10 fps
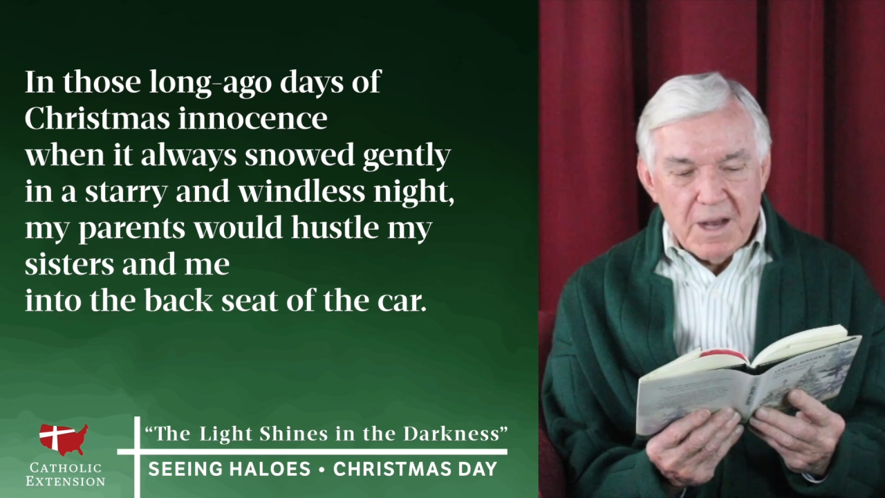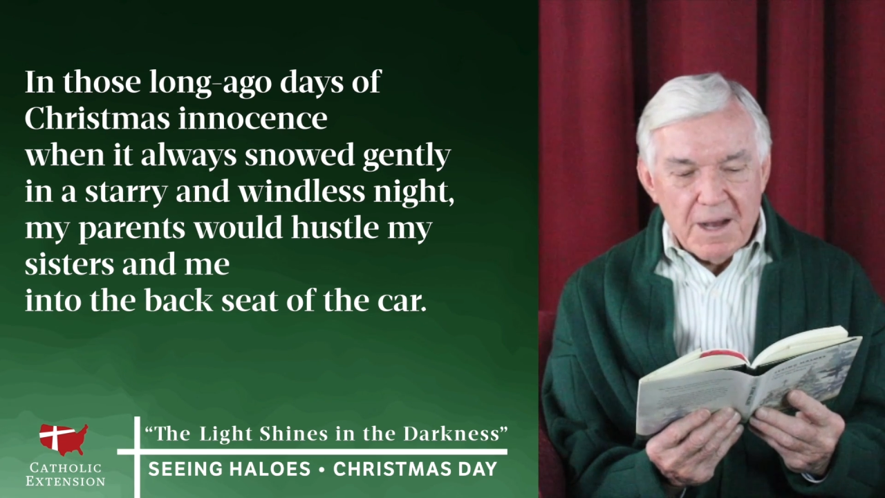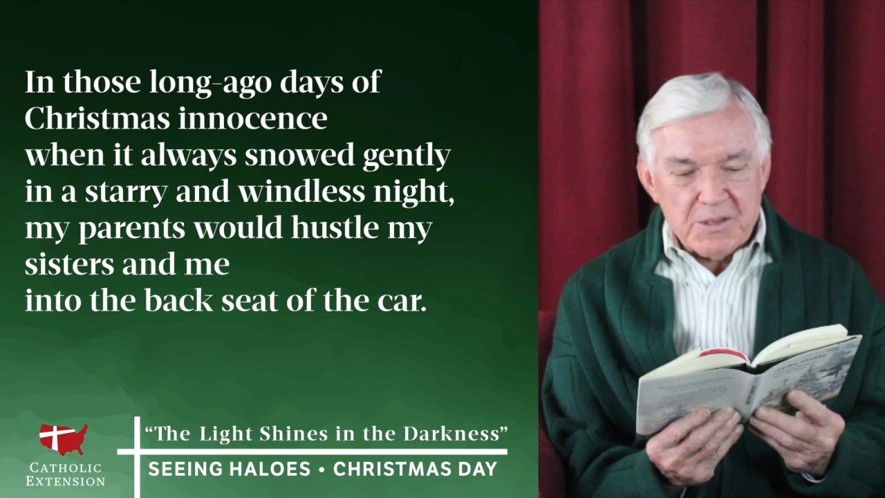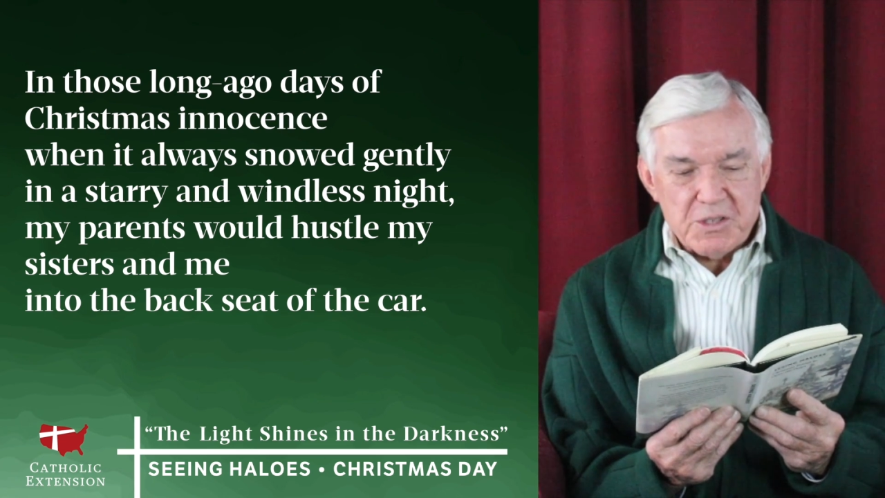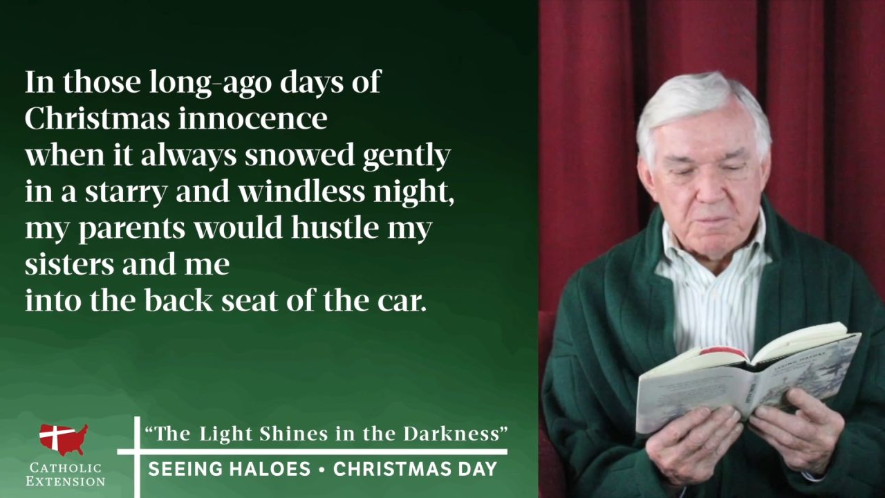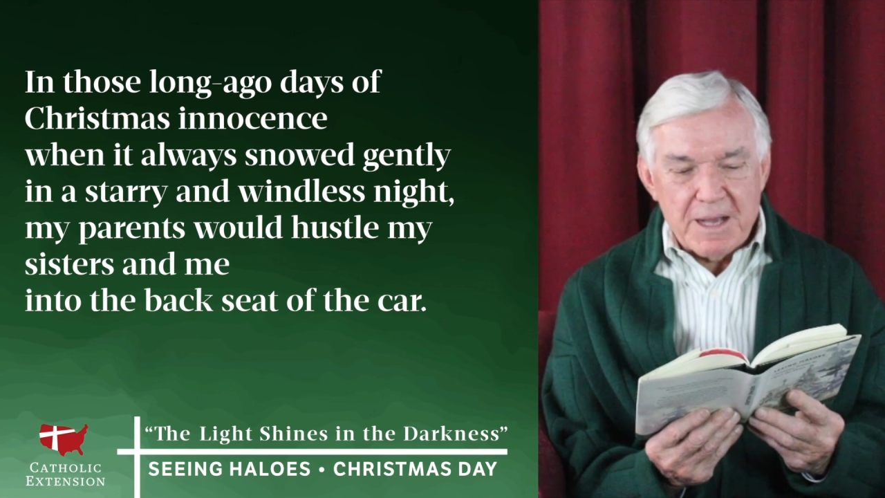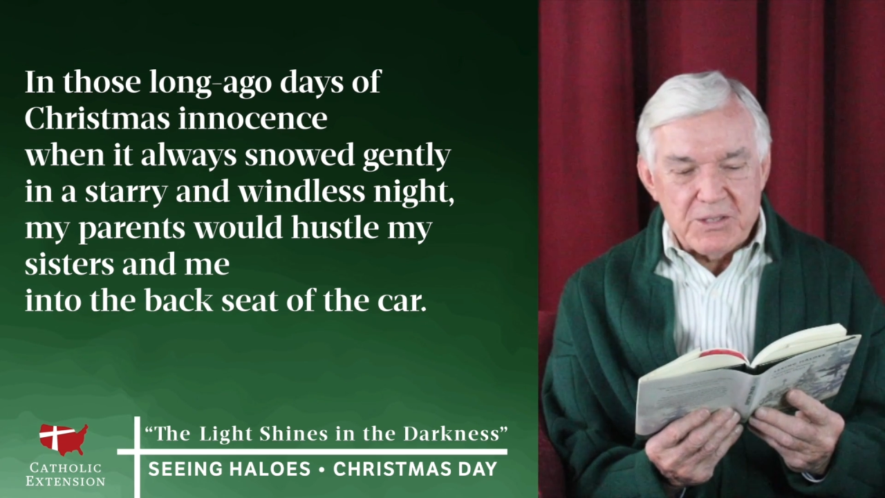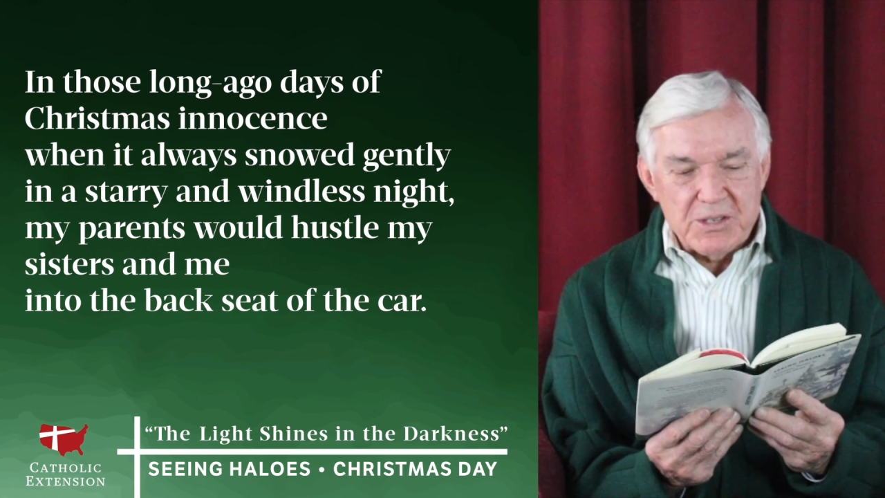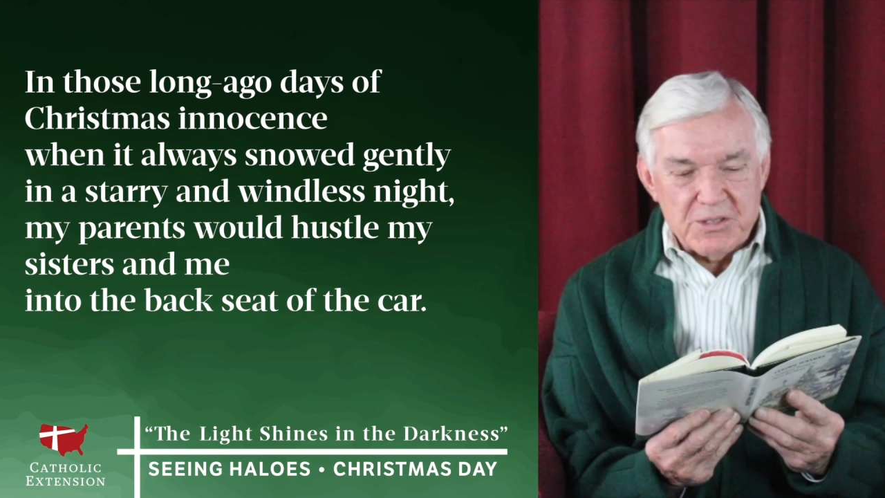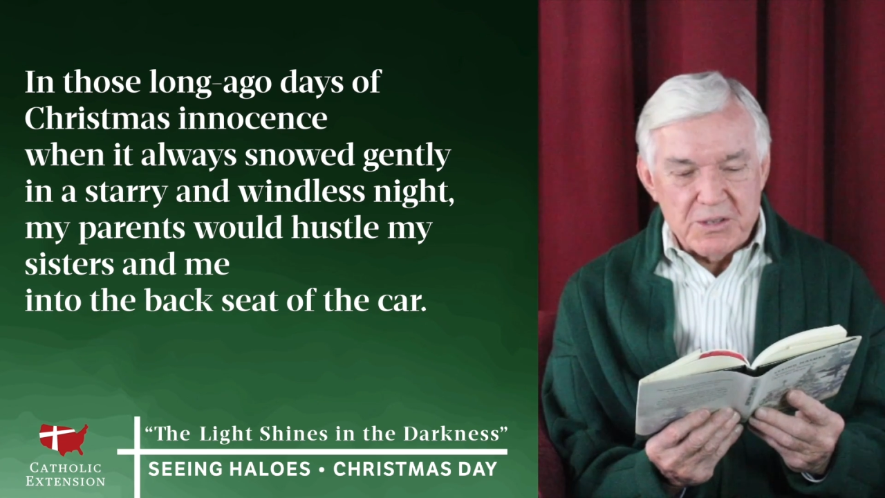hustle my
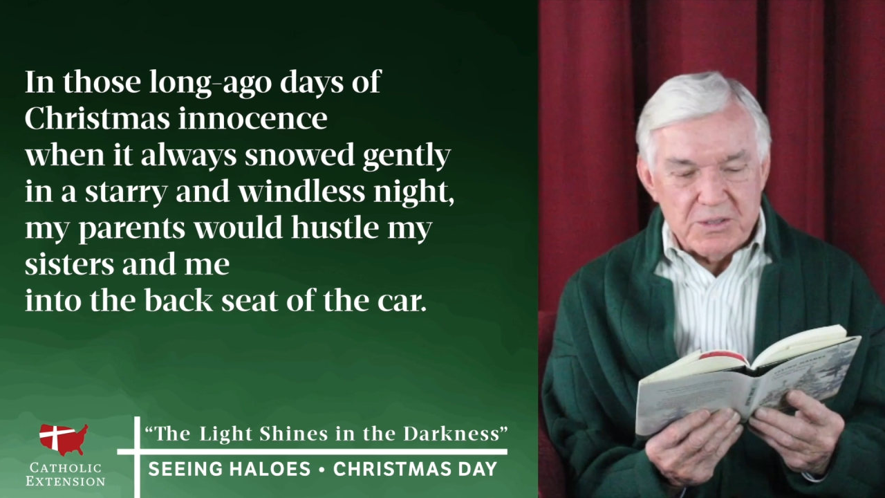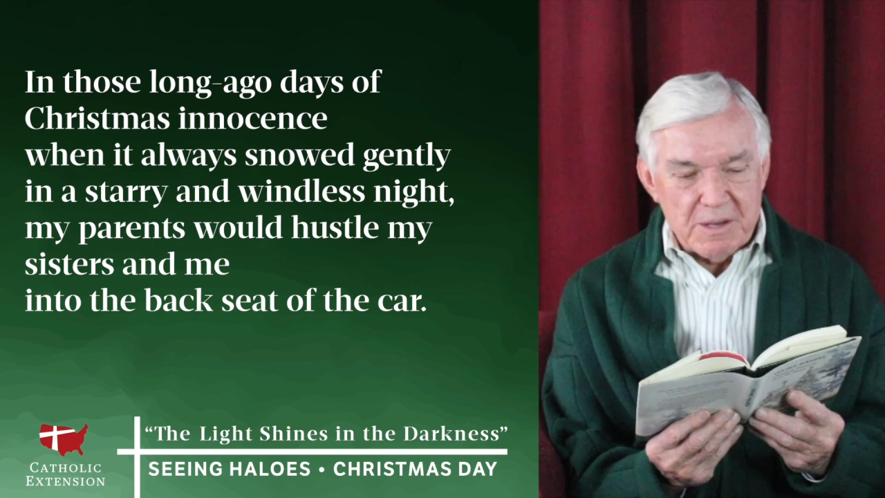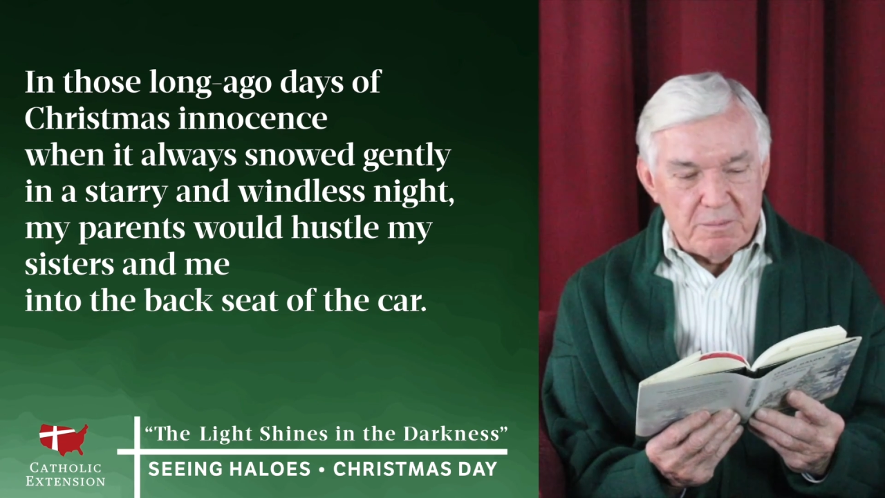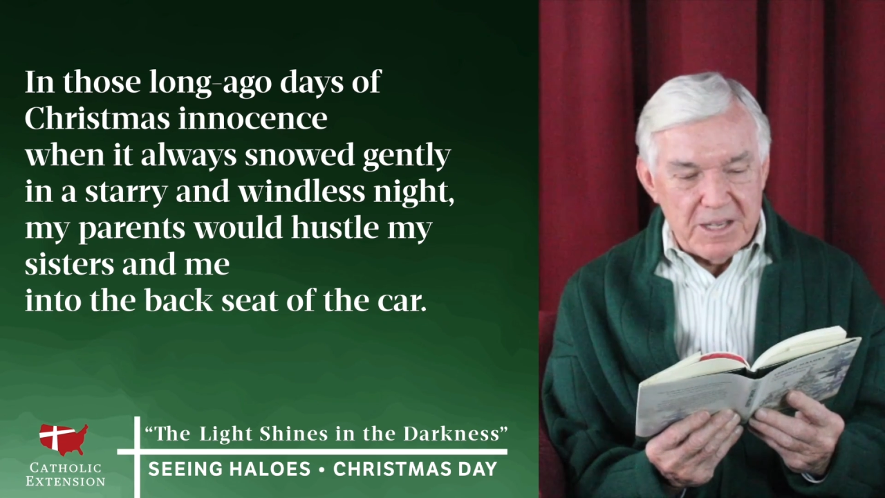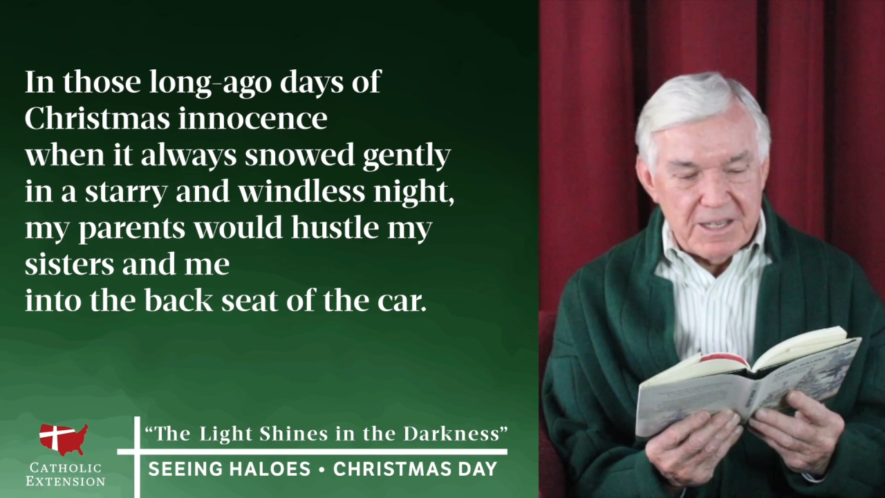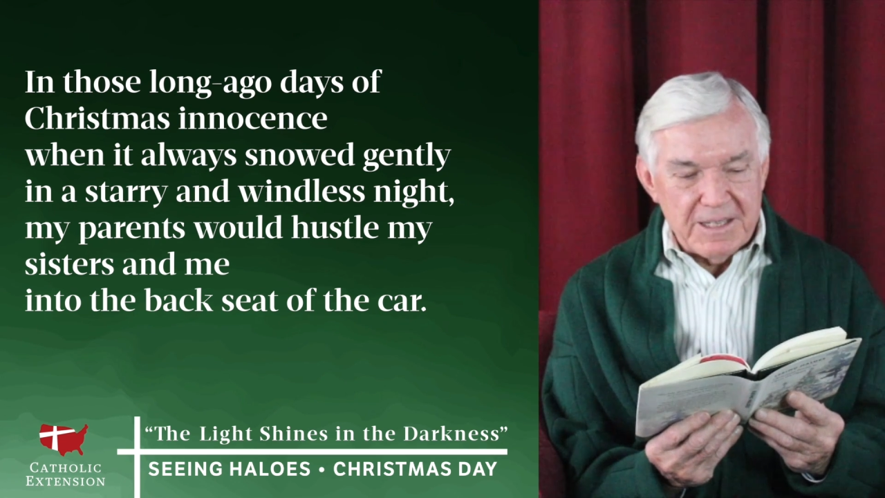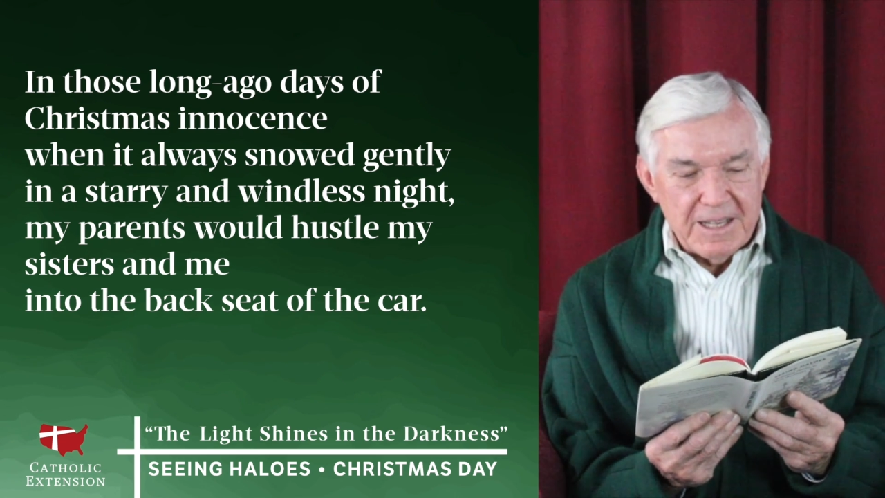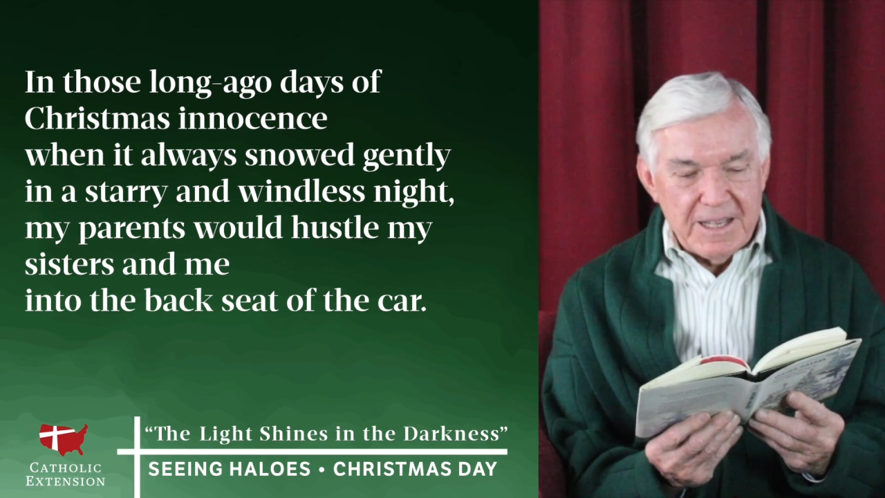sisters and me